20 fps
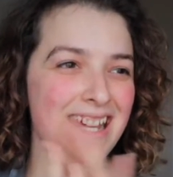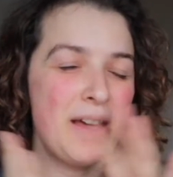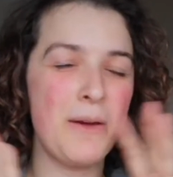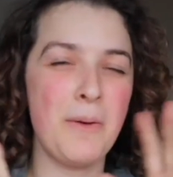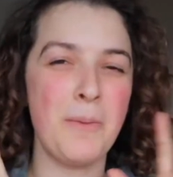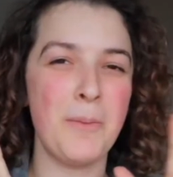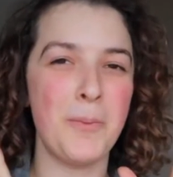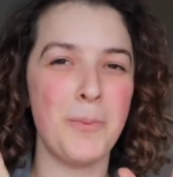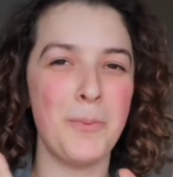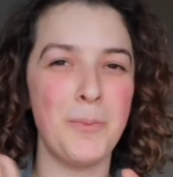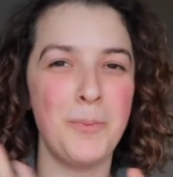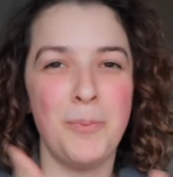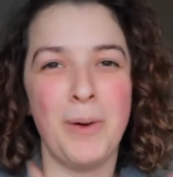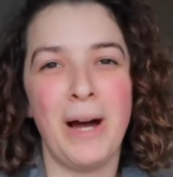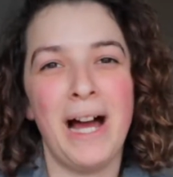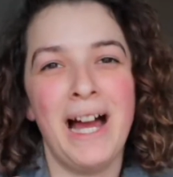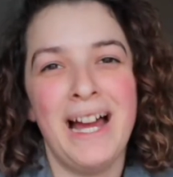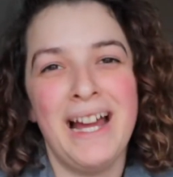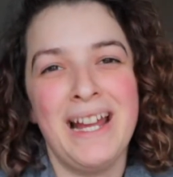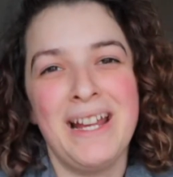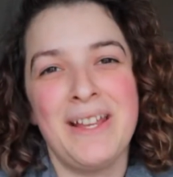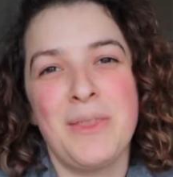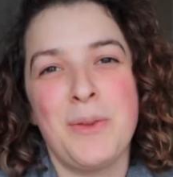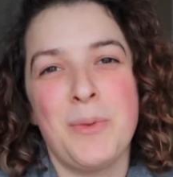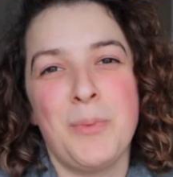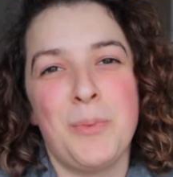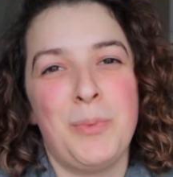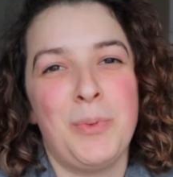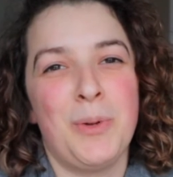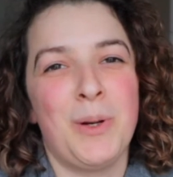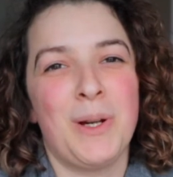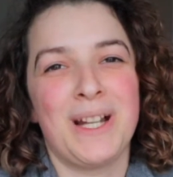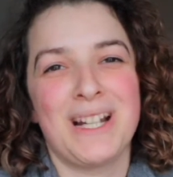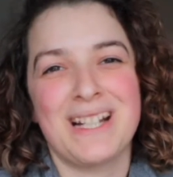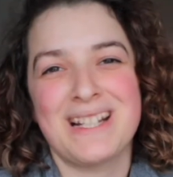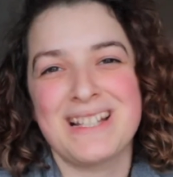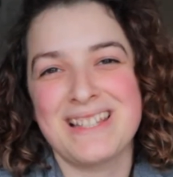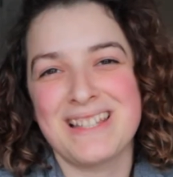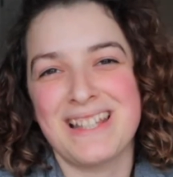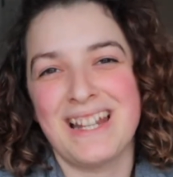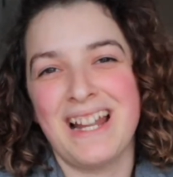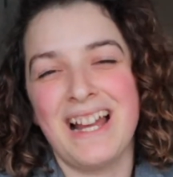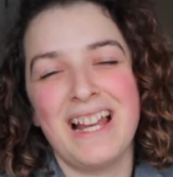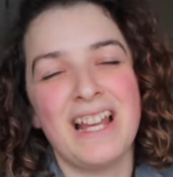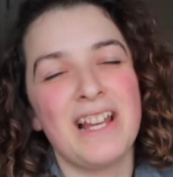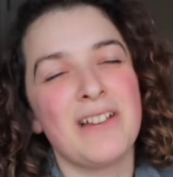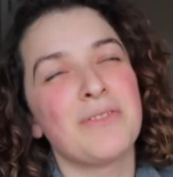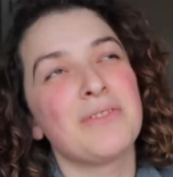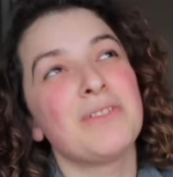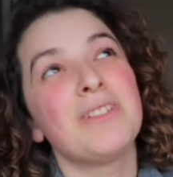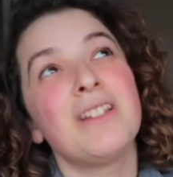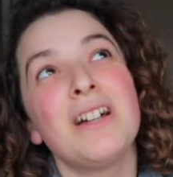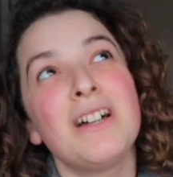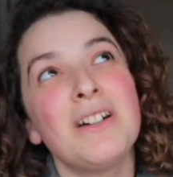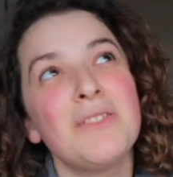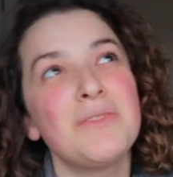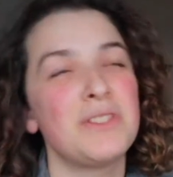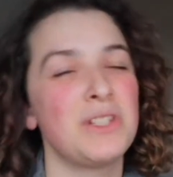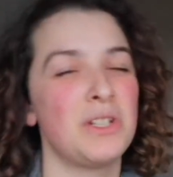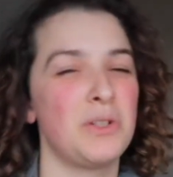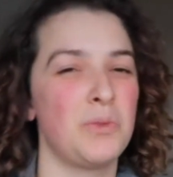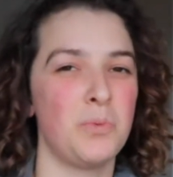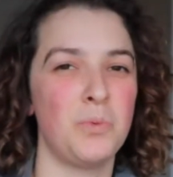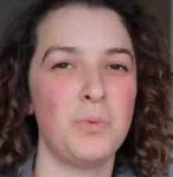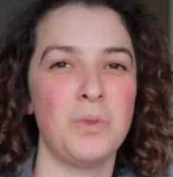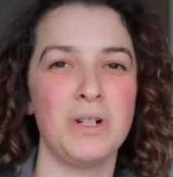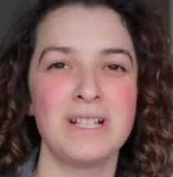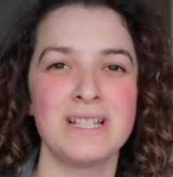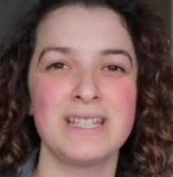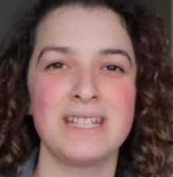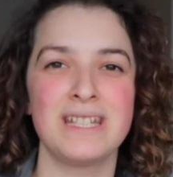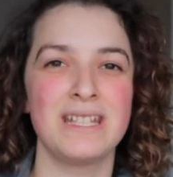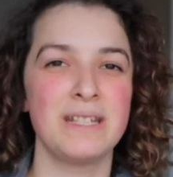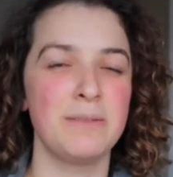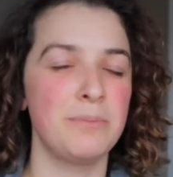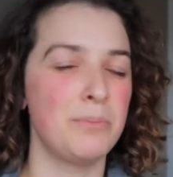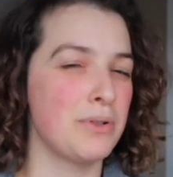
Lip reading: buy the books that I have loved and wanted,